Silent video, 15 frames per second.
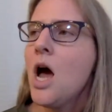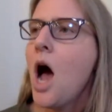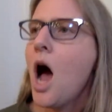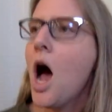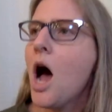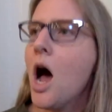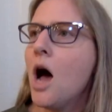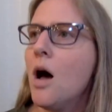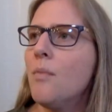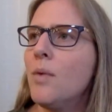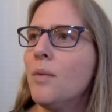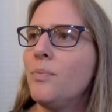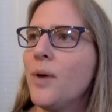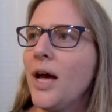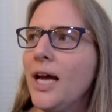Um,
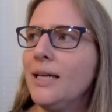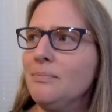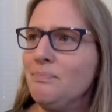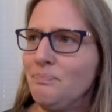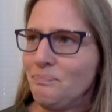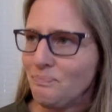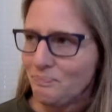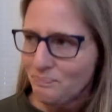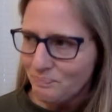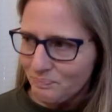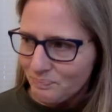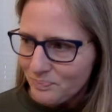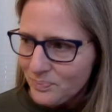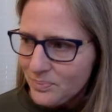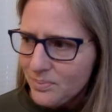but
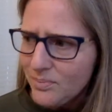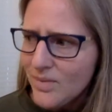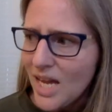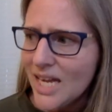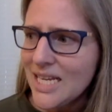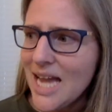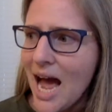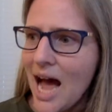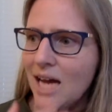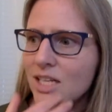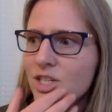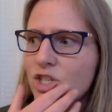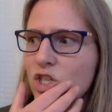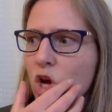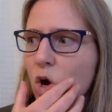yeah,
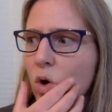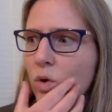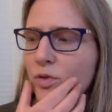so